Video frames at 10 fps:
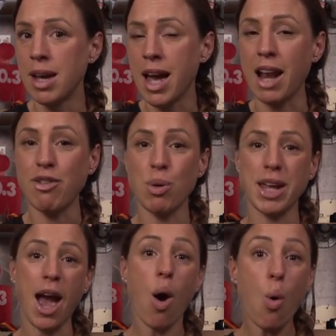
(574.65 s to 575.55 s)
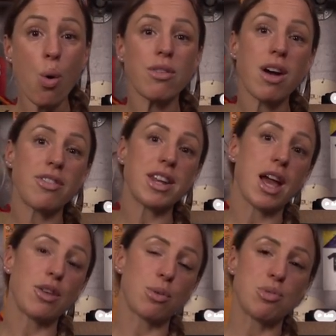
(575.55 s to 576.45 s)
And if you want to get all of our
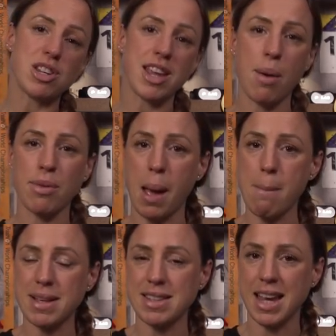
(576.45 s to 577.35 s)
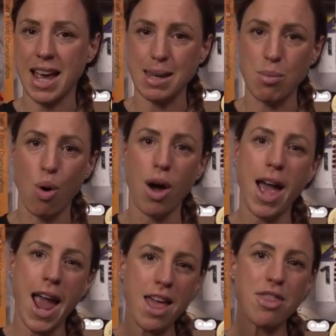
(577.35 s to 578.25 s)
videos from GTN without missing any more,
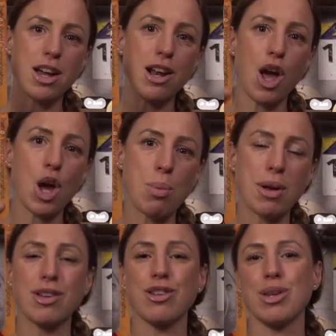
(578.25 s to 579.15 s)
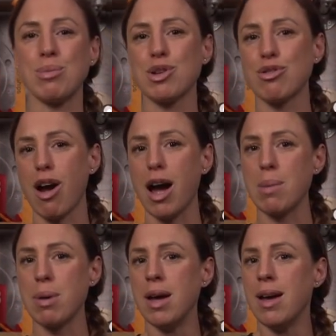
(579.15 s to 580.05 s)
hit the globe to subscribe.